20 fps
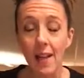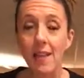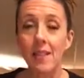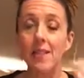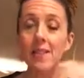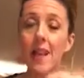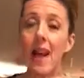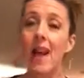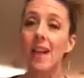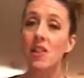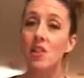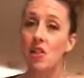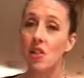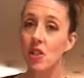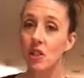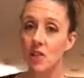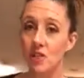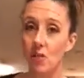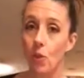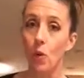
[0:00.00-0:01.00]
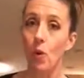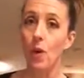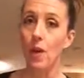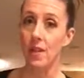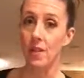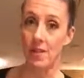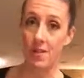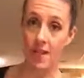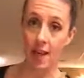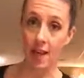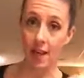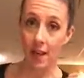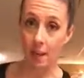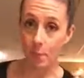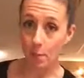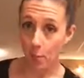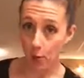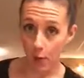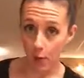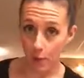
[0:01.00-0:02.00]
is not just for
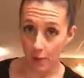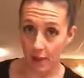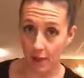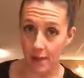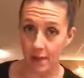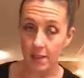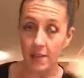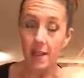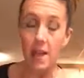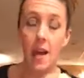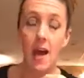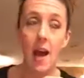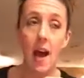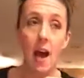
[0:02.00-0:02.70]
aesthetic purpose.